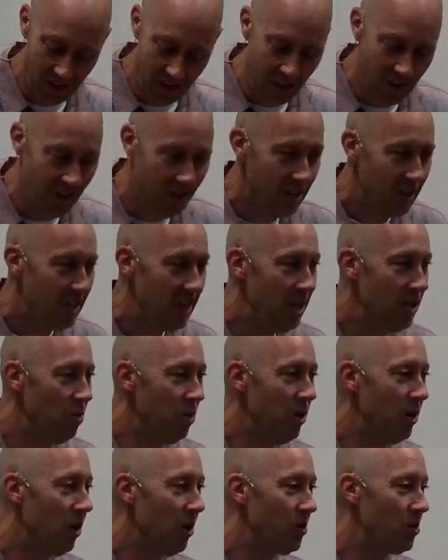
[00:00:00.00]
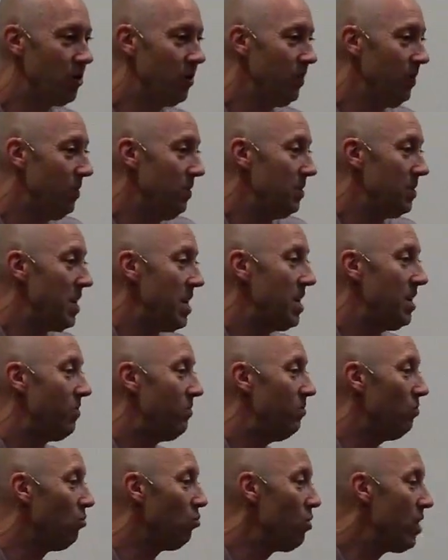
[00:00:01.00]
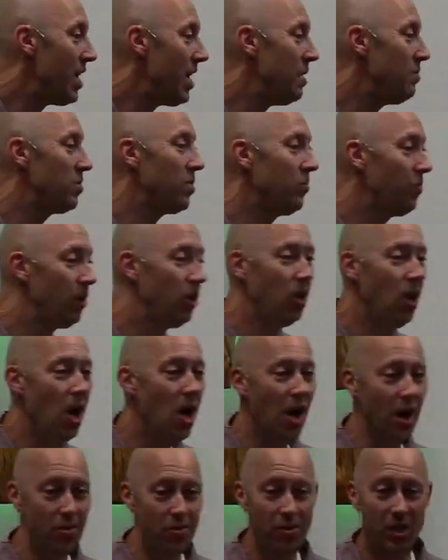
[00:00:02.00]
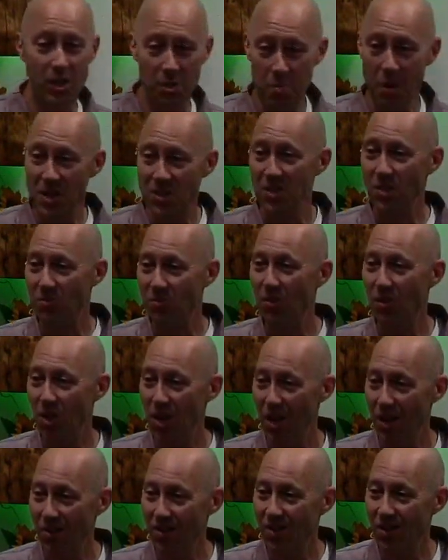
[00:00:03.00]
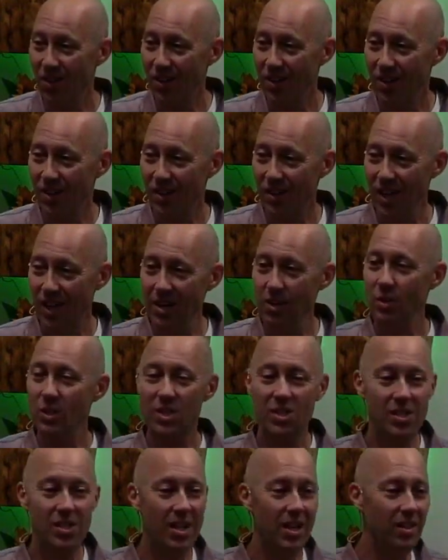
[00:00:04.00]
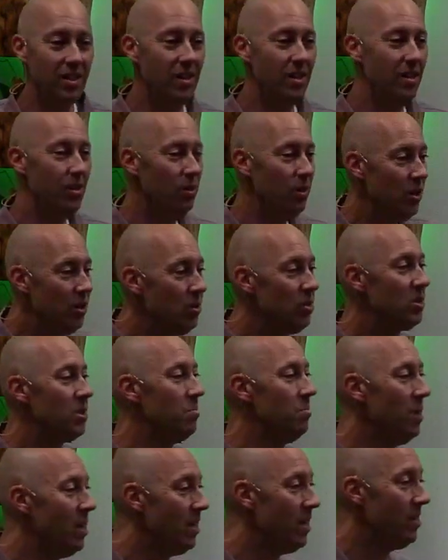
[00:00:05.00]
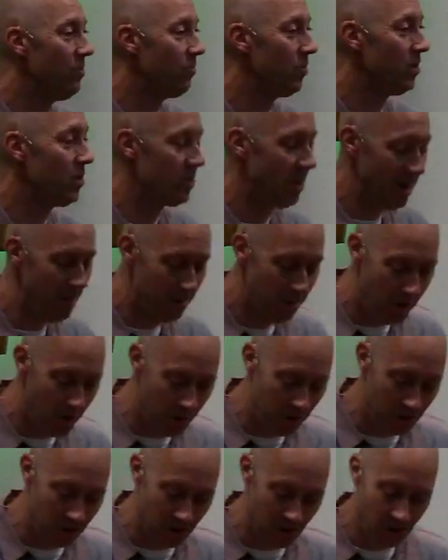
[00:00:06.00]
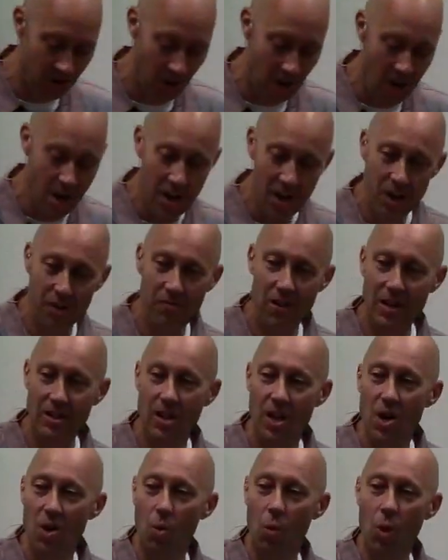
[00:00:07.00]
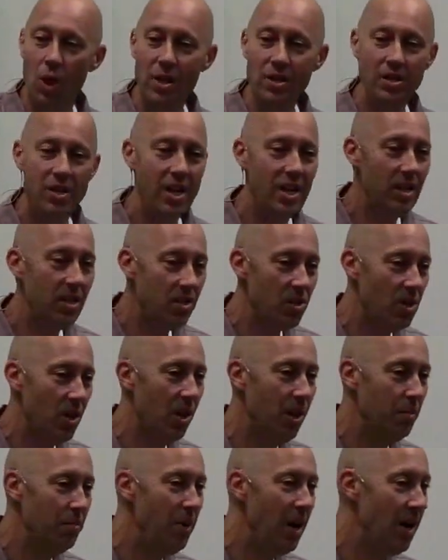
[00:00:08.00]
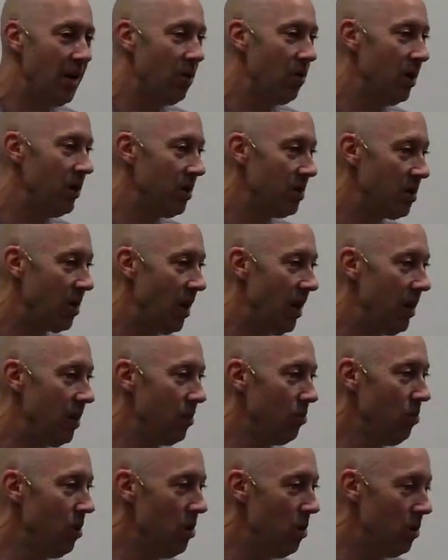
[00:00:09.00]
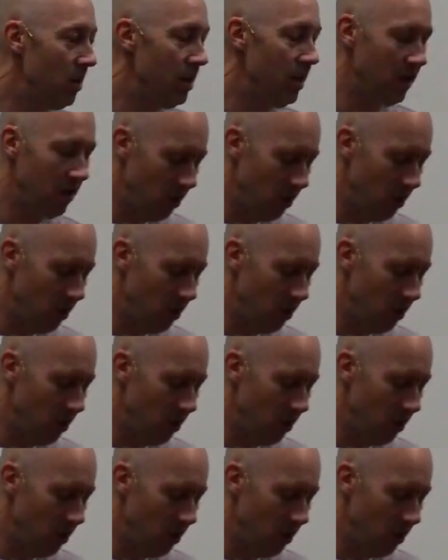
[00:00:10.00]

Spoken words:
He would also take reams of cloth, expensive cloth, and he would sell it, and he would use the money for the same purposes. In fact, one day he saw a beggar on the side of the road, and he looked